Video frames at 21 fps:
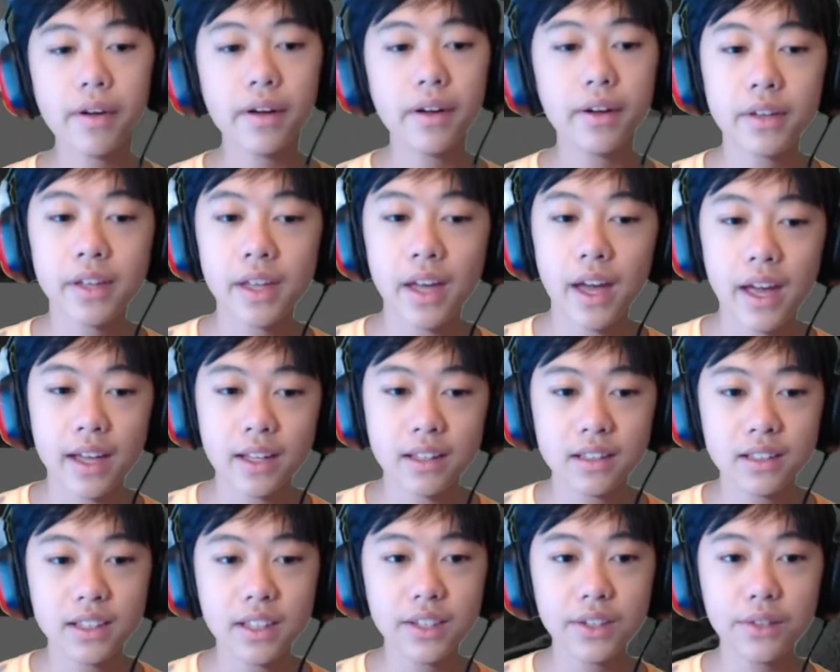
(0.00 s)
Okay,
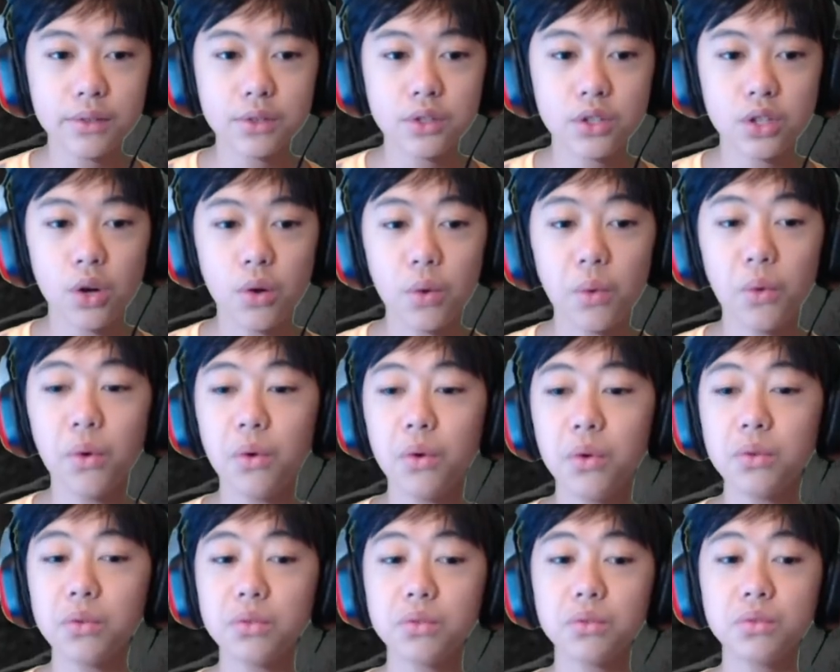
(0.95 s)
Leo
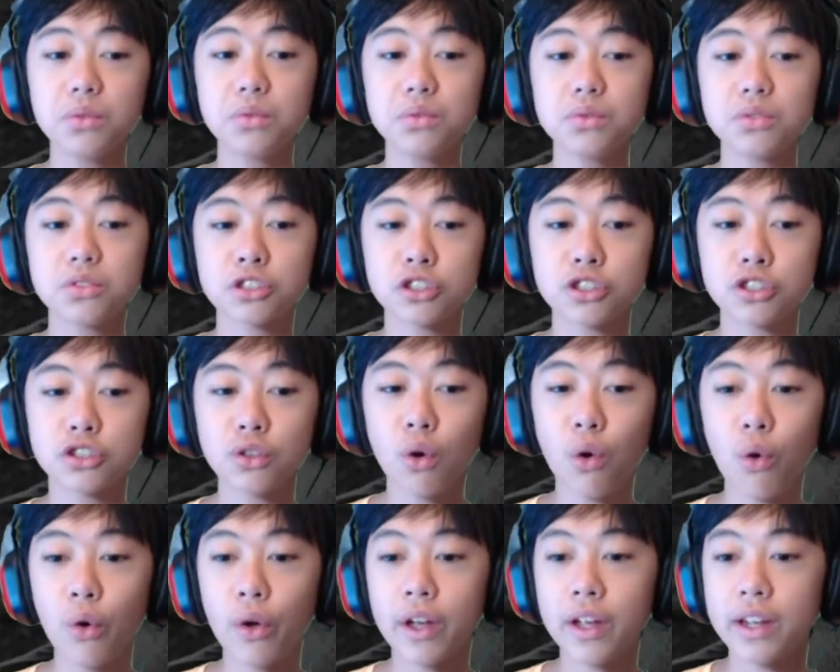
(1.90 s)

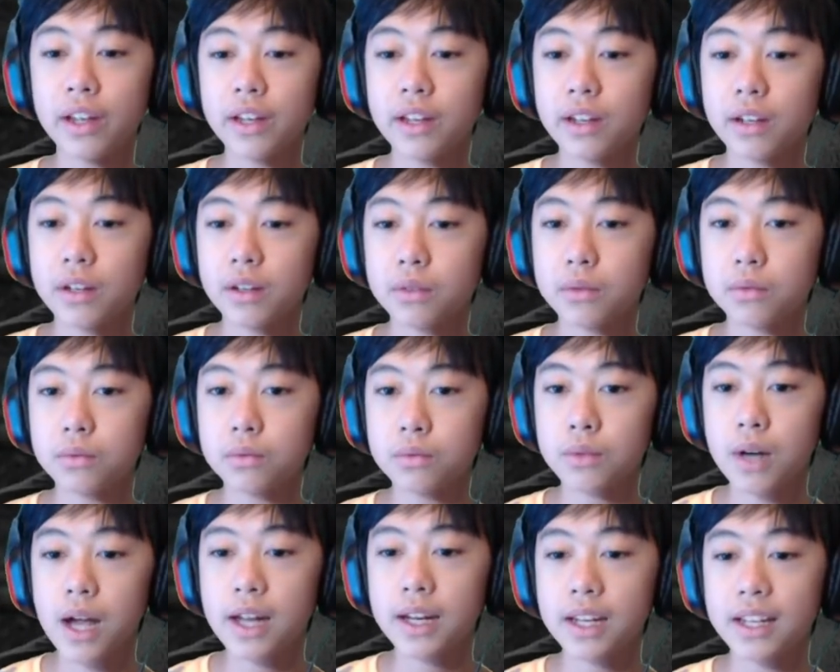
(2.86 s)
Tolstoy.
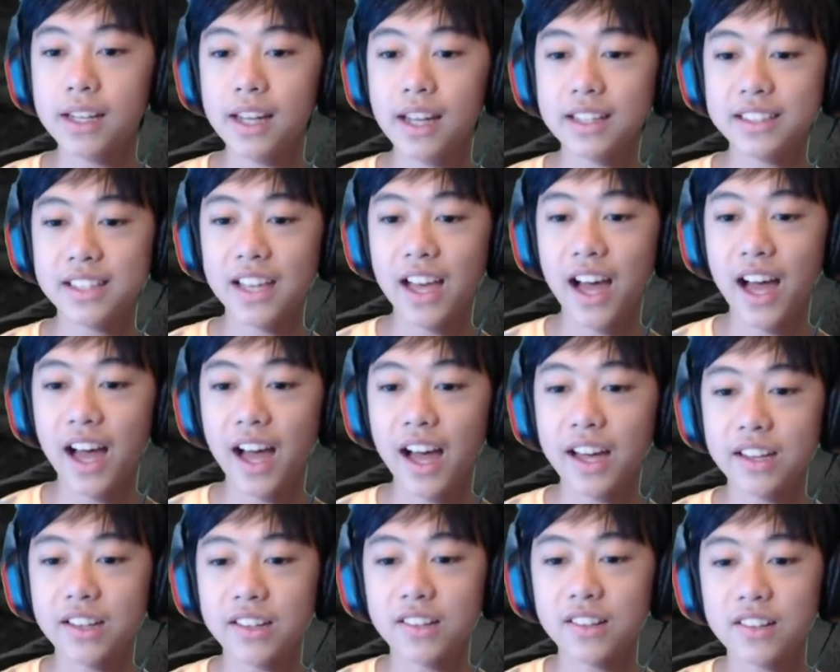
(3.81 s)
Reddit has
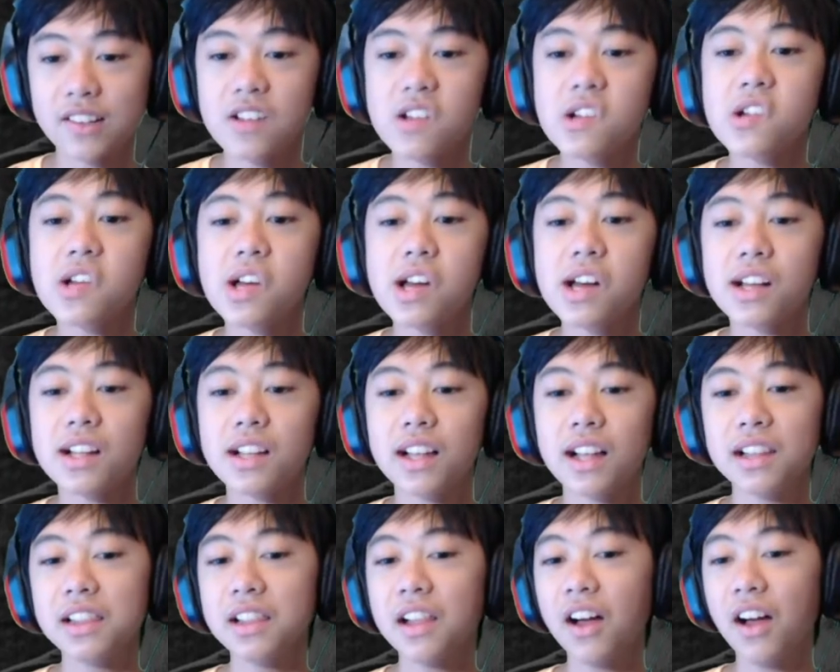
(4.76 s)
higher.
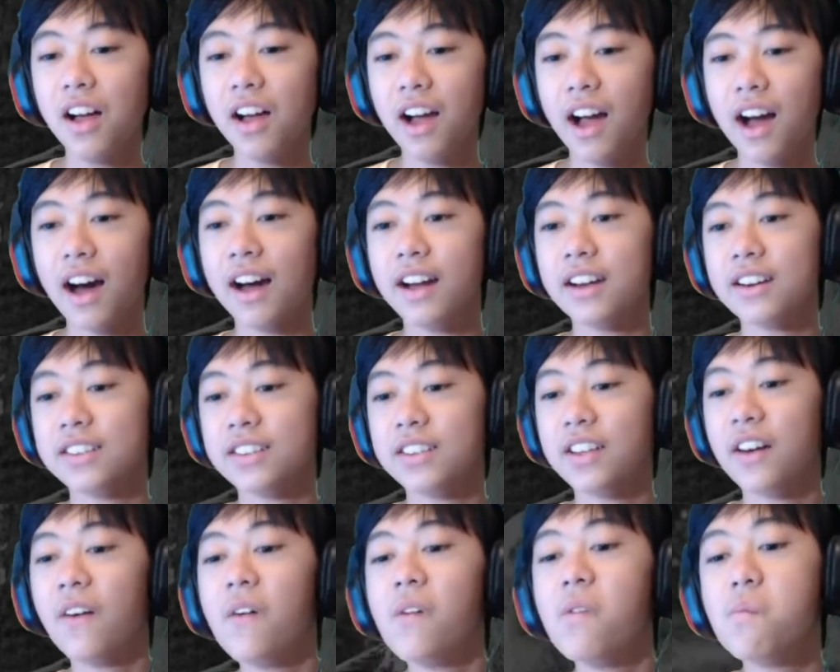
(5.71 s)
A lot higher,
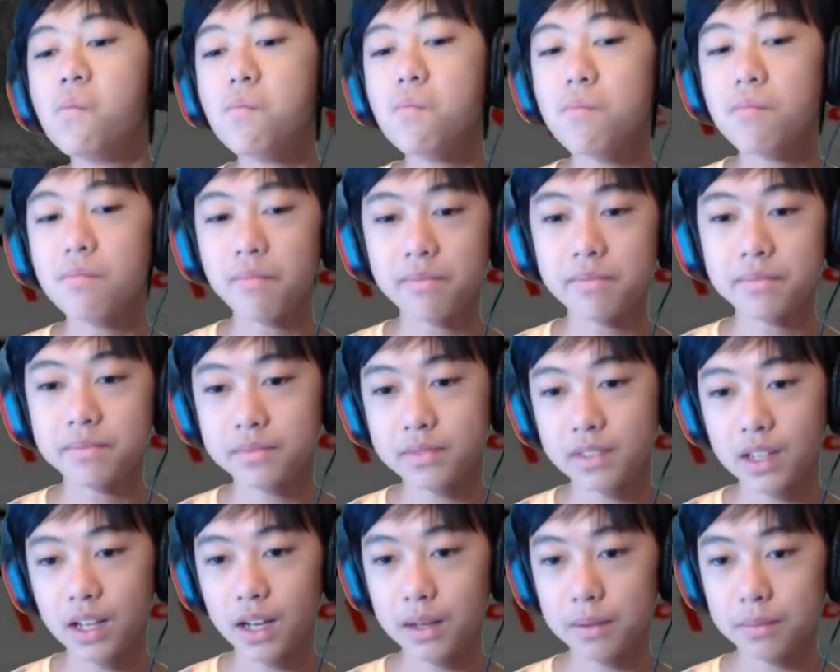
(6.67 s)
though.
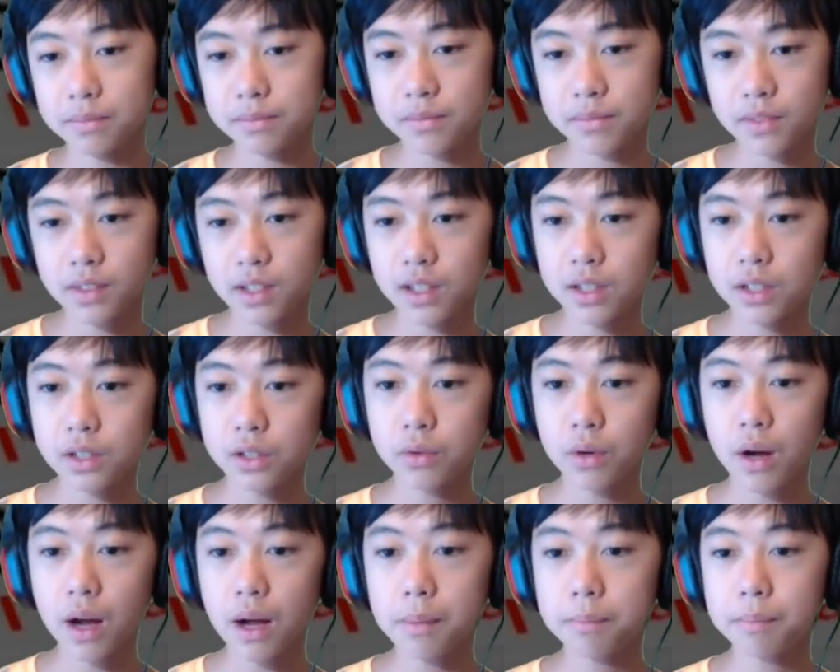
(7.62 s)

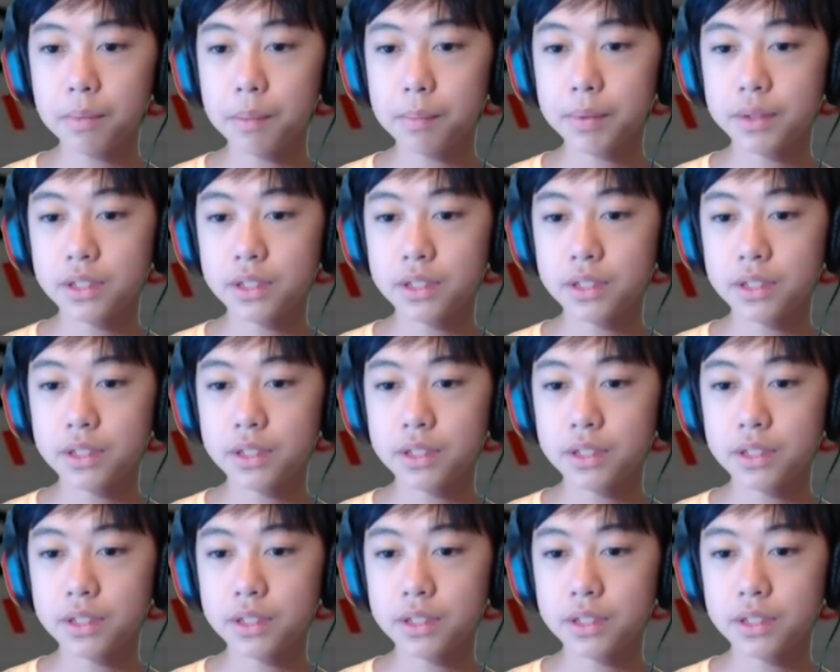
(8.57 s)
Grandpa